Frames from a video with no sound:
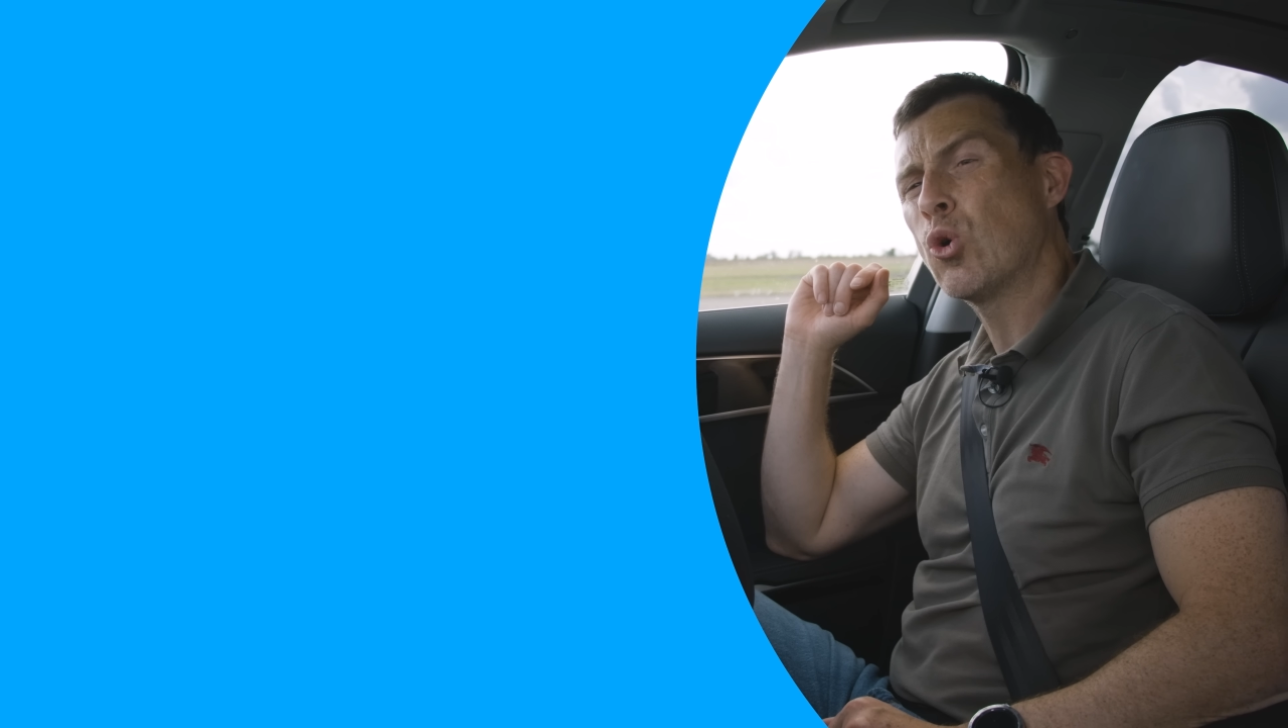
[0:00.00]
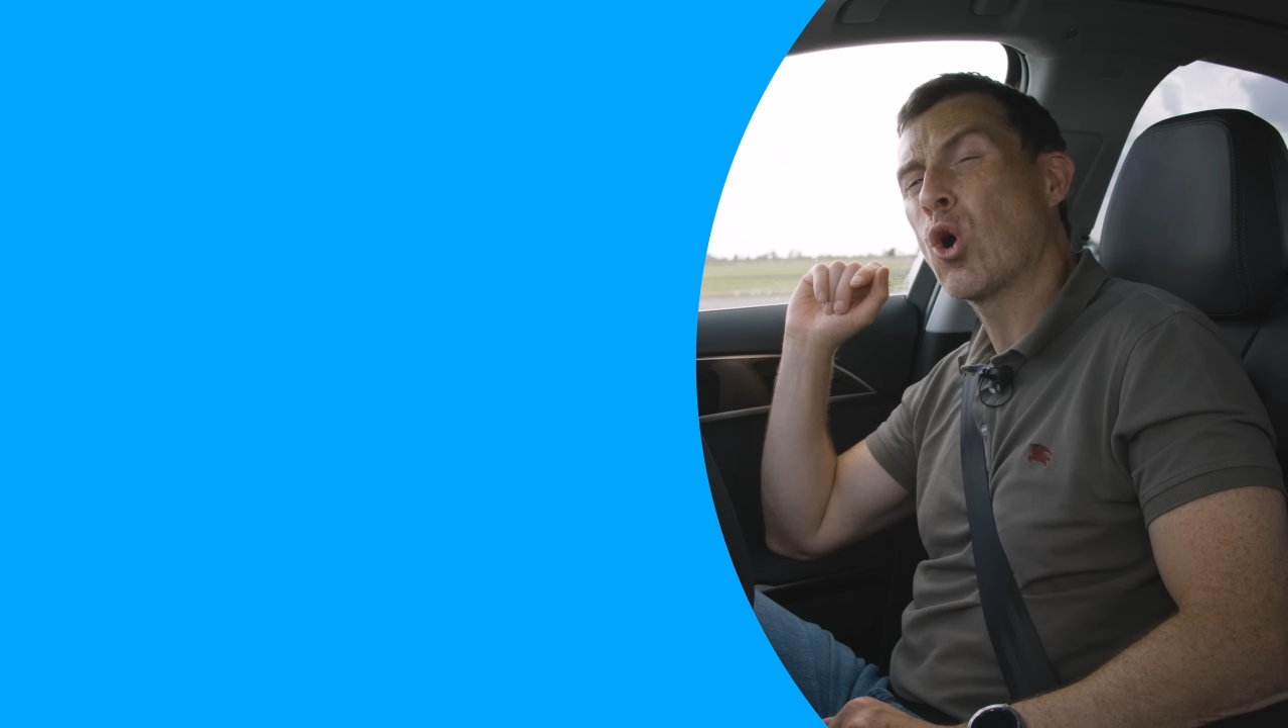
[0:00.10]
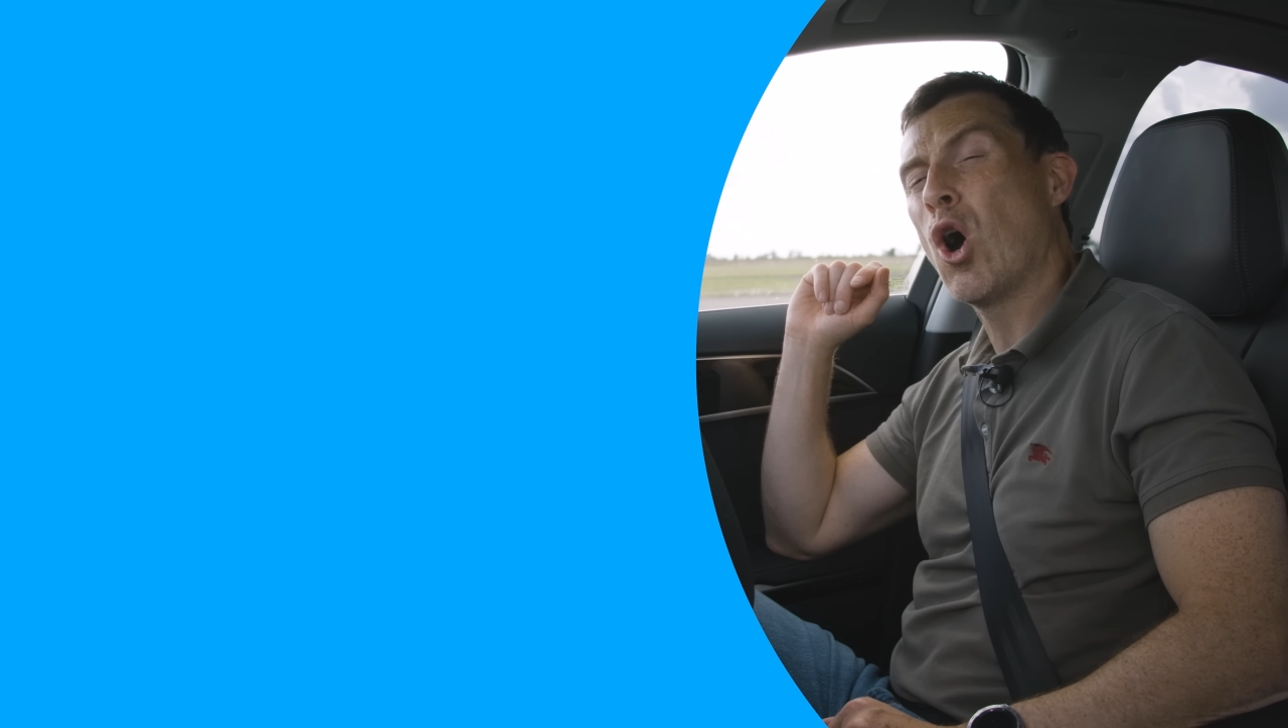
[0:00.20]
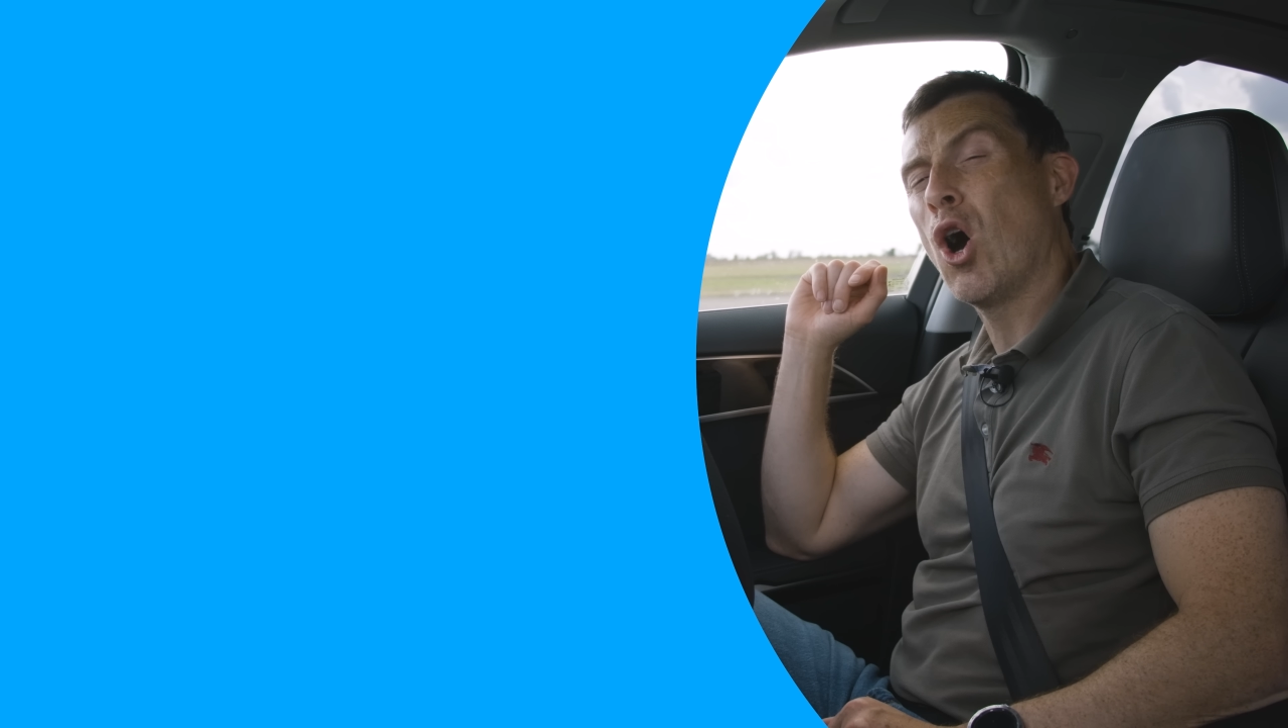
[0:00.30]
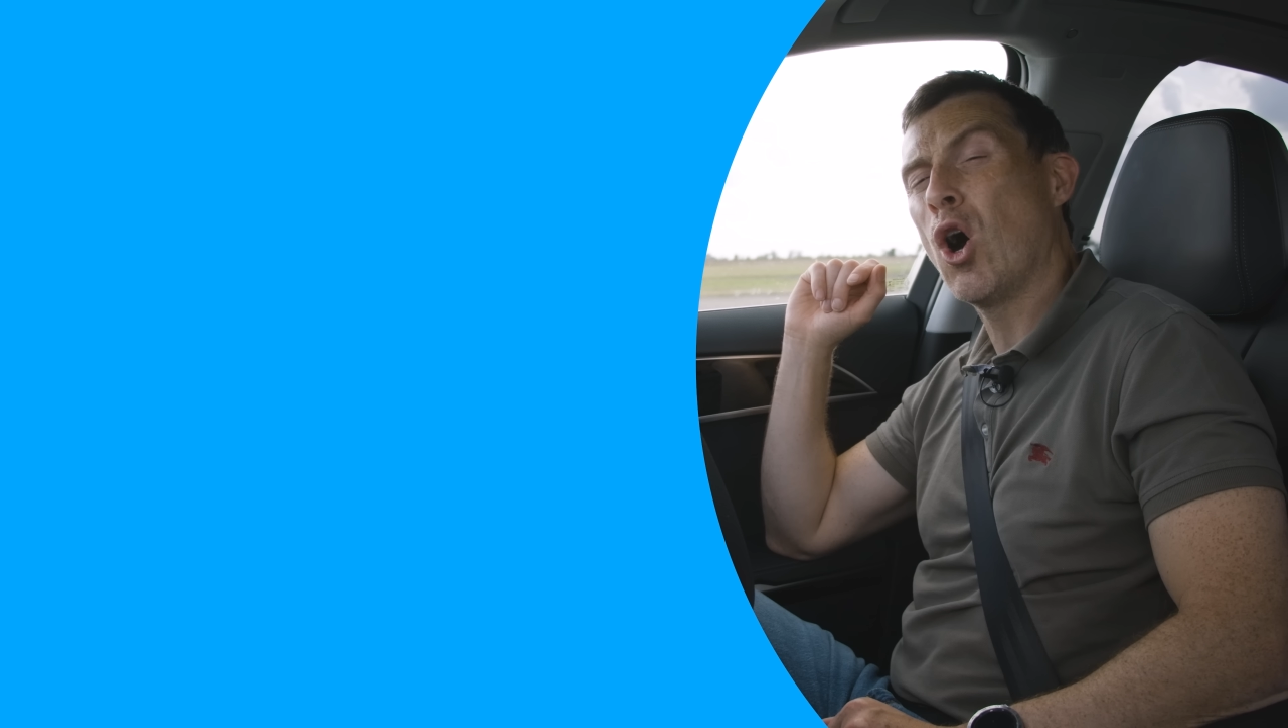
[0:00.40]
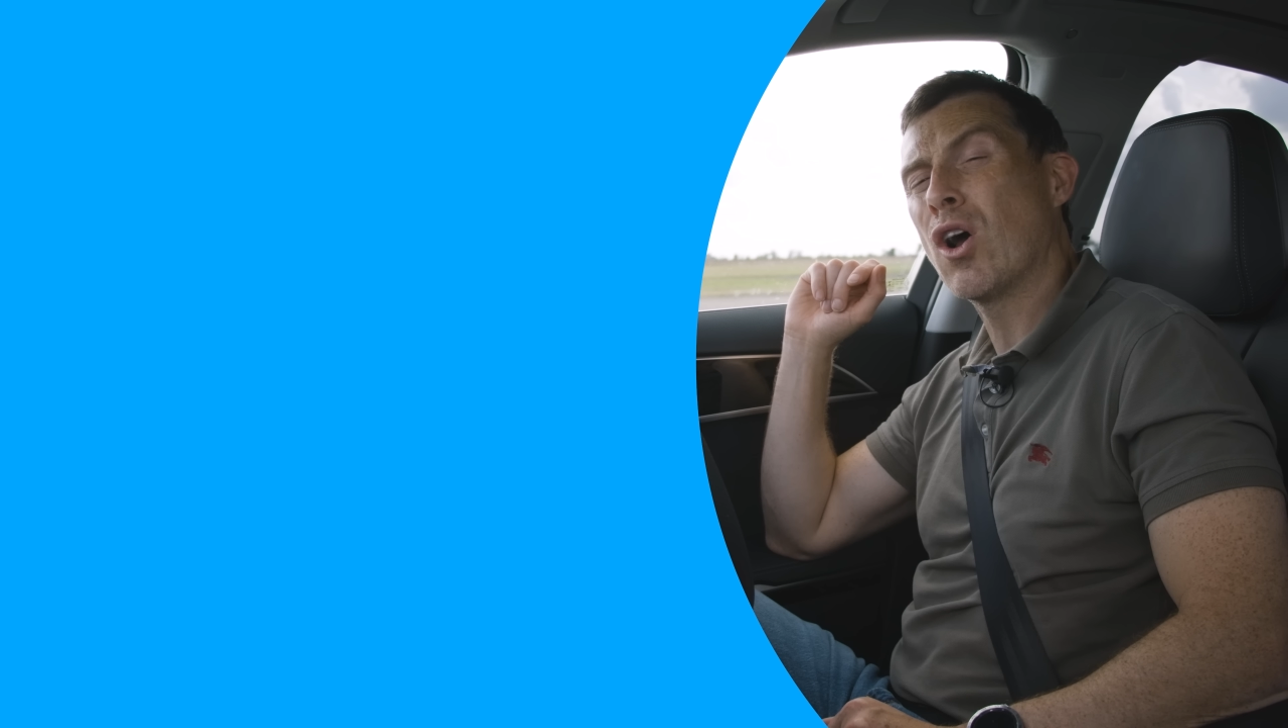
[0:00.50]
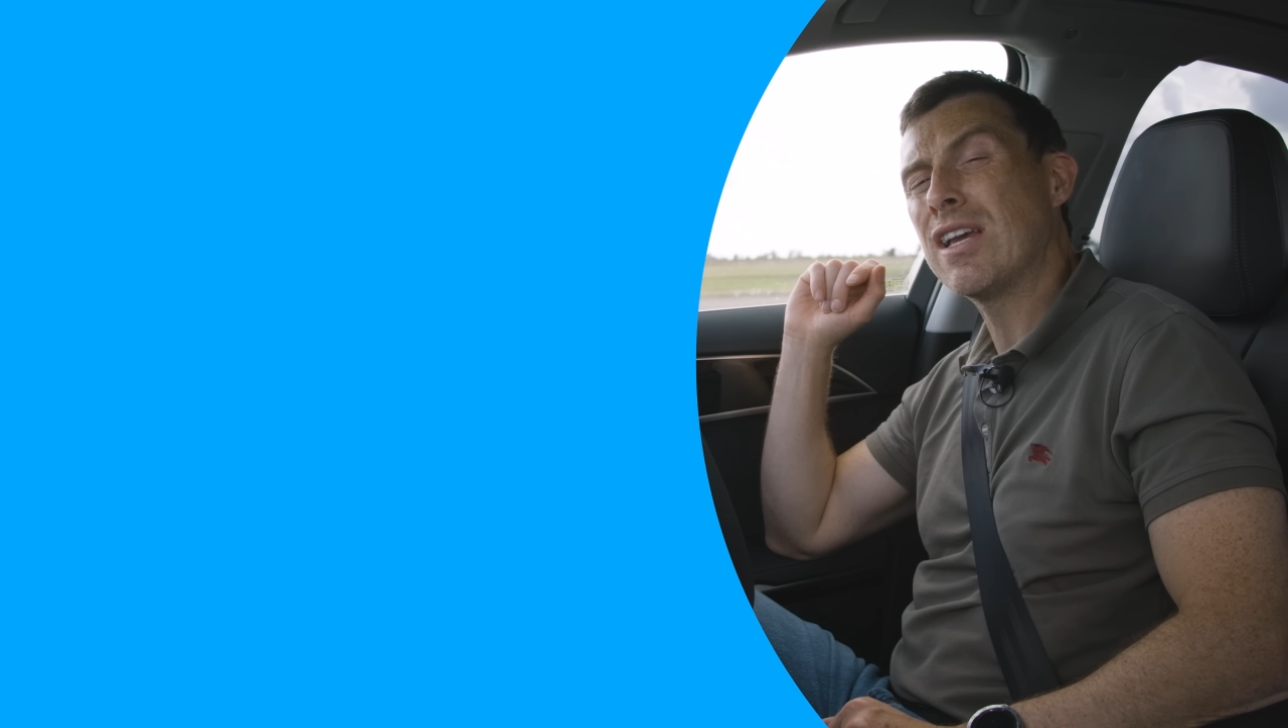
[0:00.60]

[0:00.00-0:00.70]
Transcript: your car